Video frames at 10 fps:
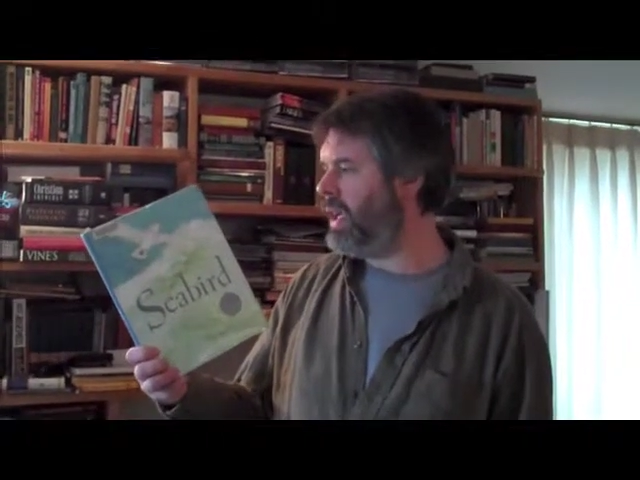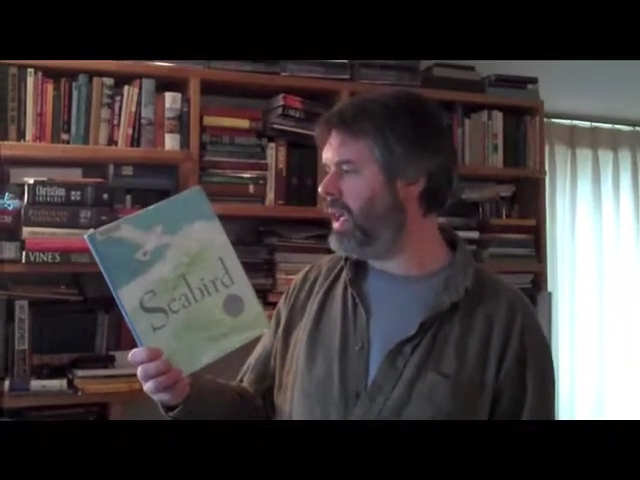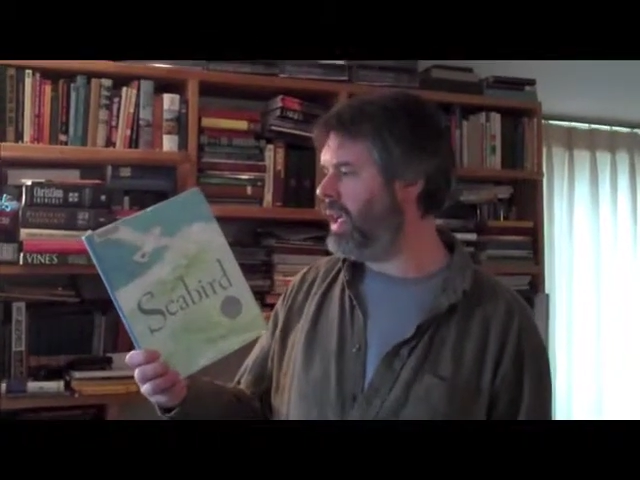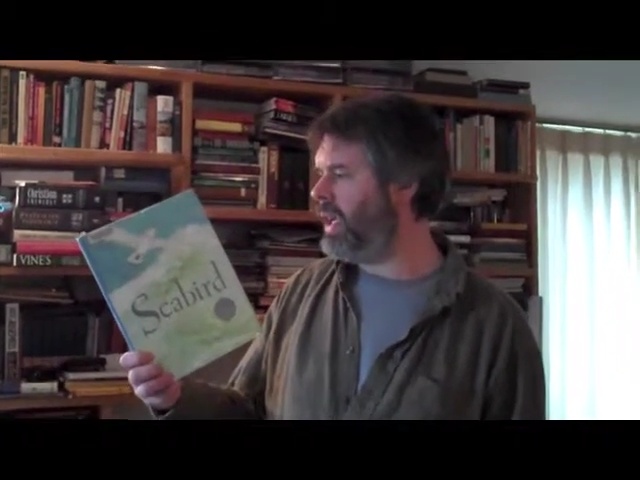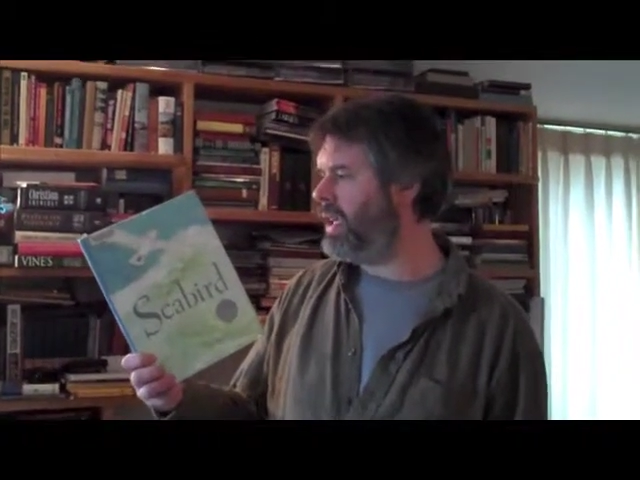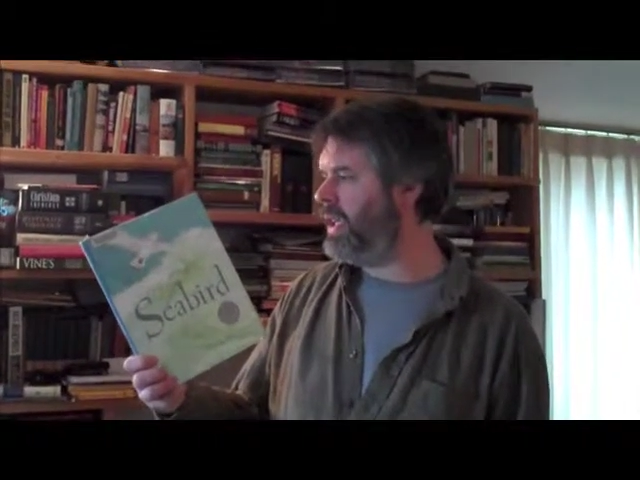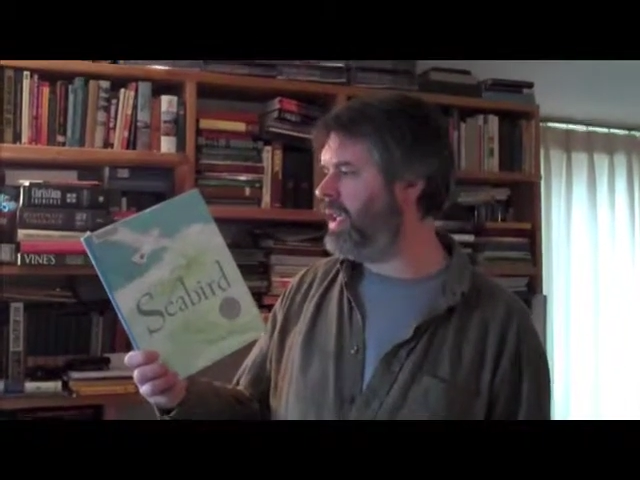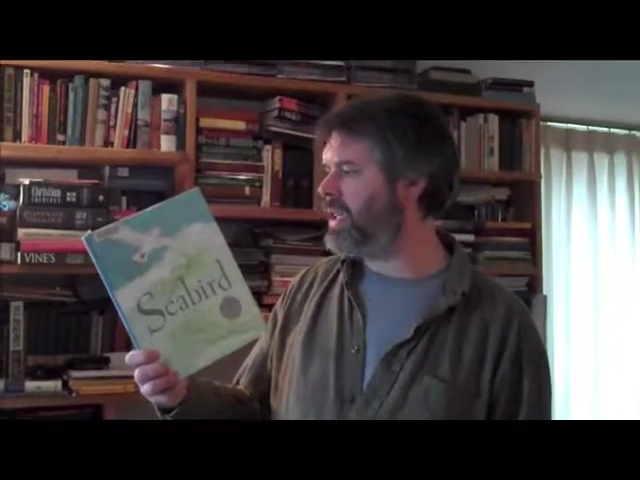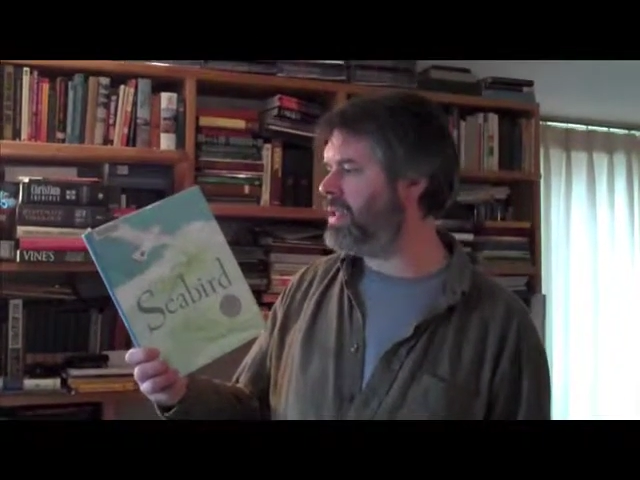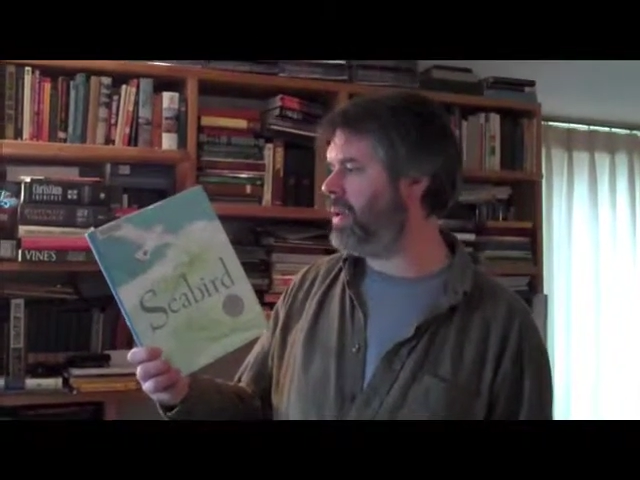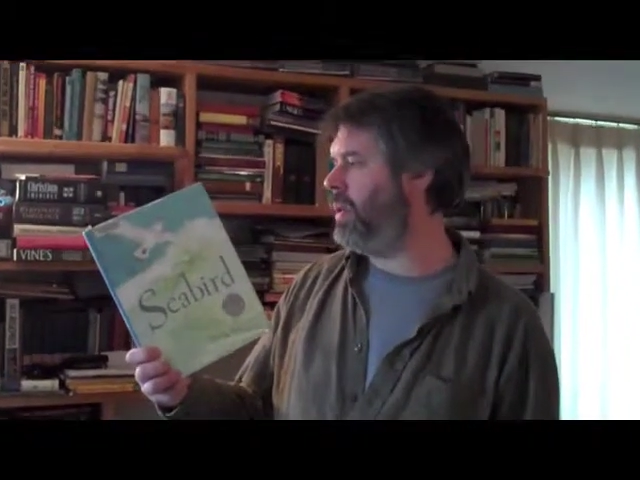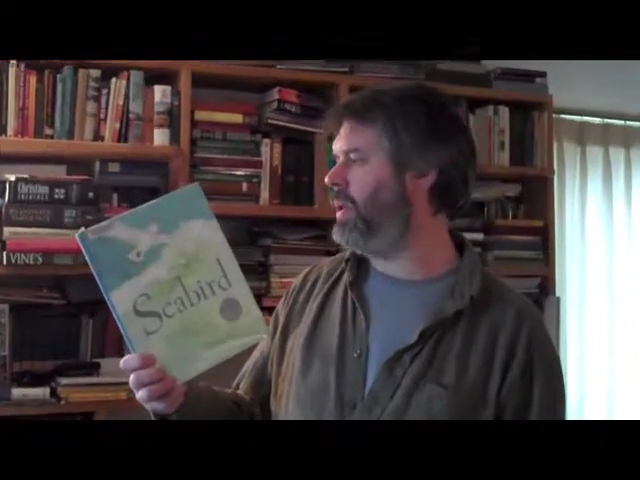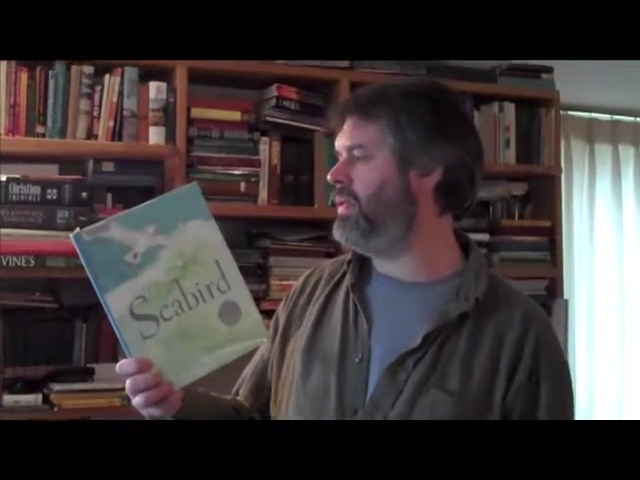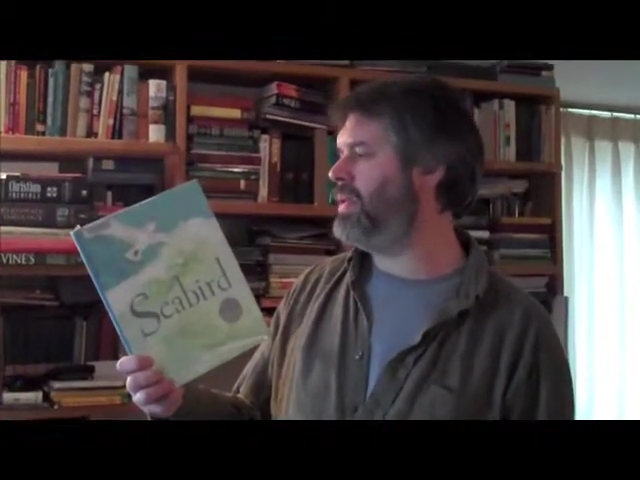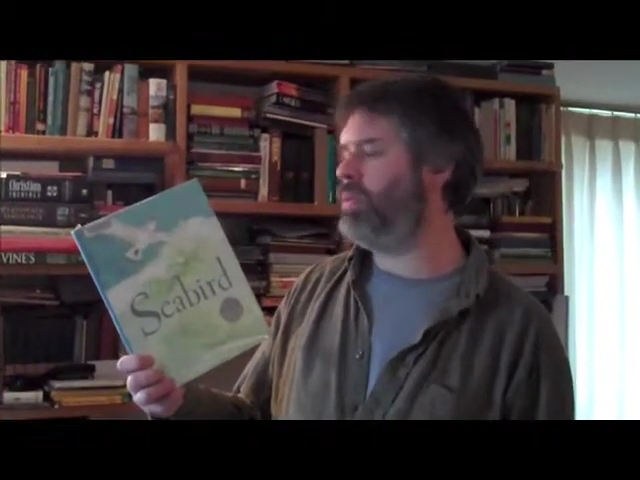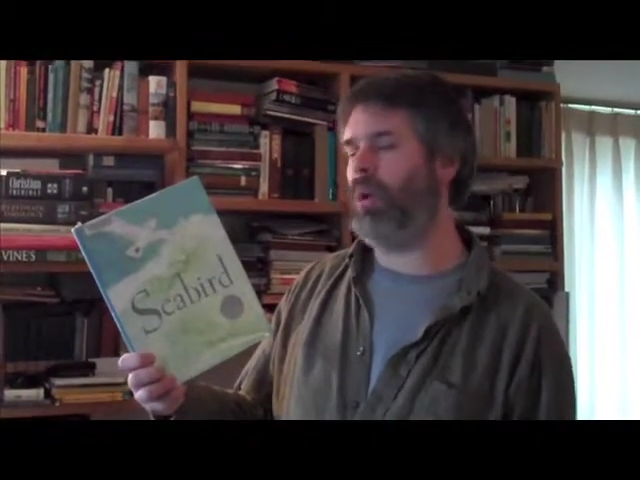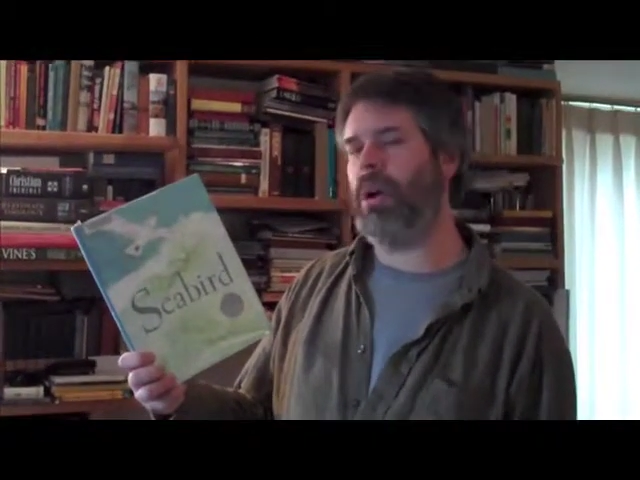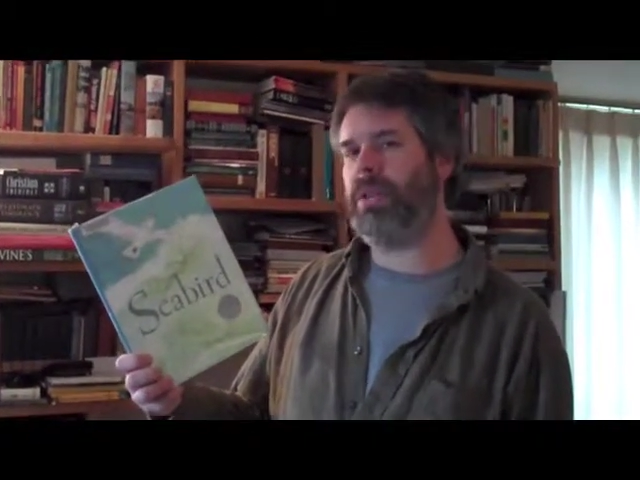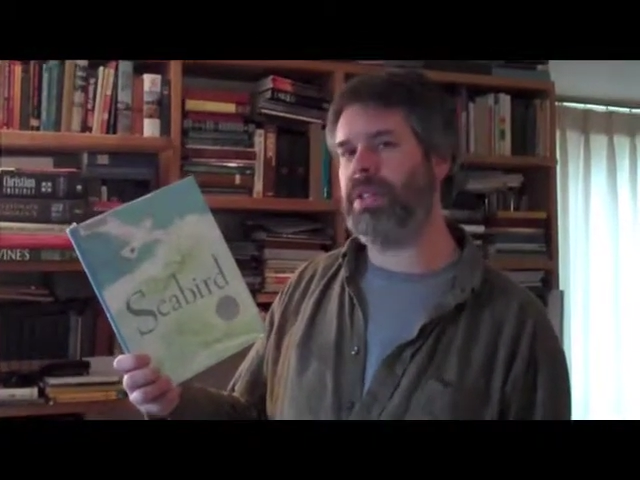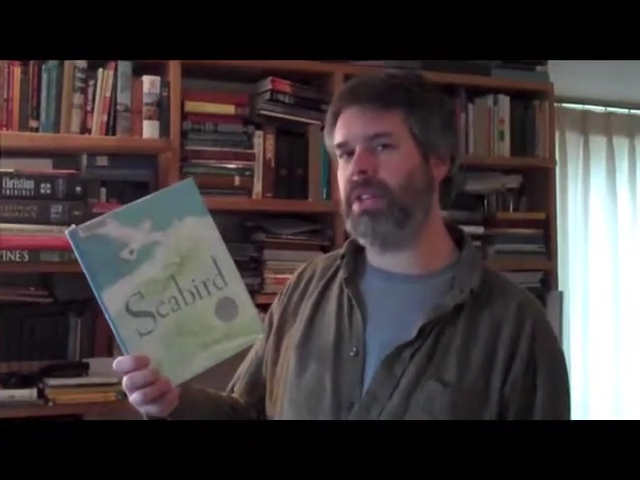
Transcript: And he gets a hold of some walrus